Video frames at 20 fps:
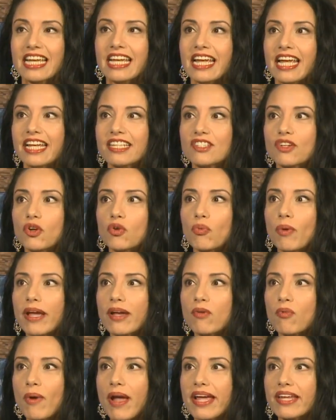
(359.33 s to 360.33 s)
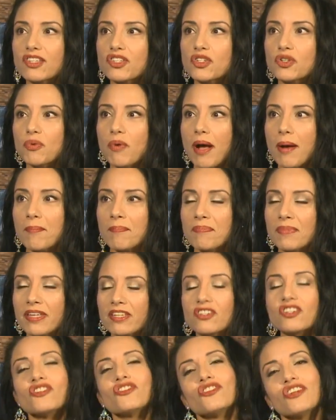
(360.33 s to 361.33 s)
It's a great way to um,
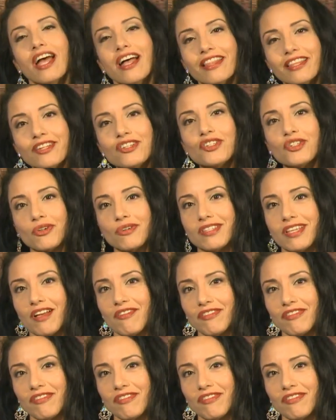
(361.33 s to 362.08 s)
to challenge yourself.